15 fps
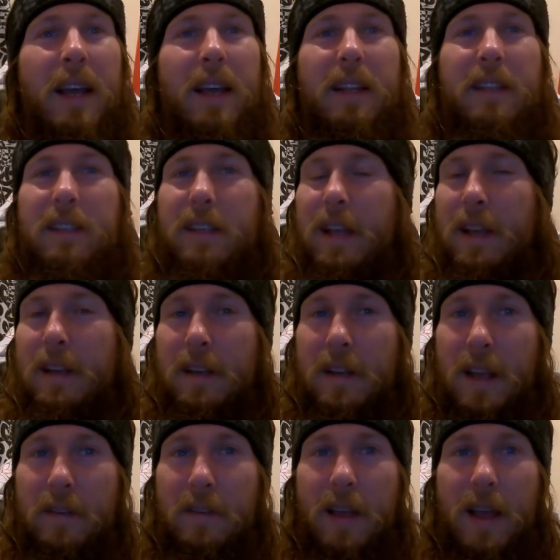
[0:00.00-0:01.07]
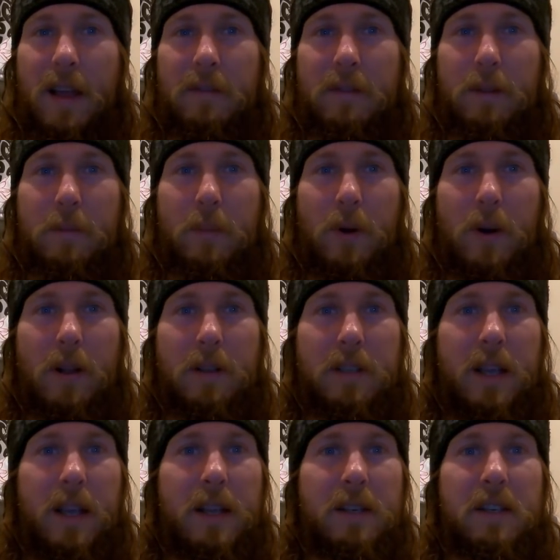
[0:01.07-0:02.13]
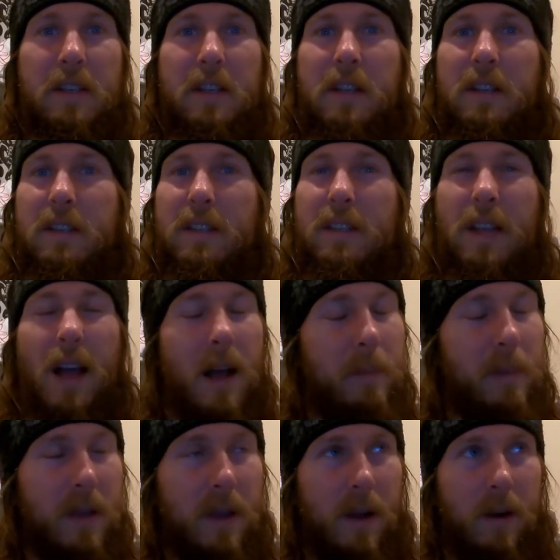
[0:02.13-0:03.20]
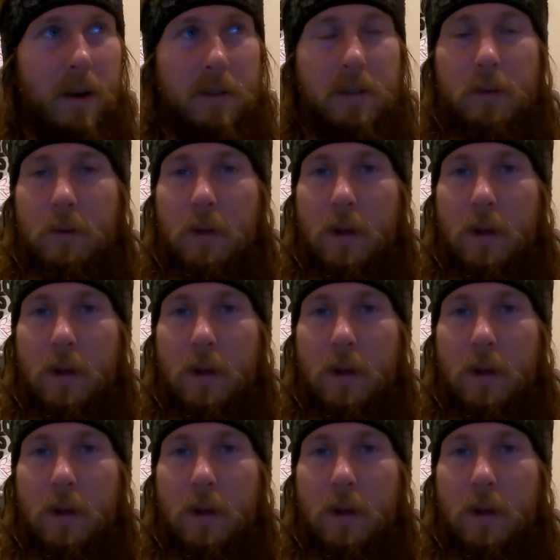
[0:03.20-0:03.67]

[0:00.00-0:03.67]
in Scandinavia after the Bronze Age is in Sami art,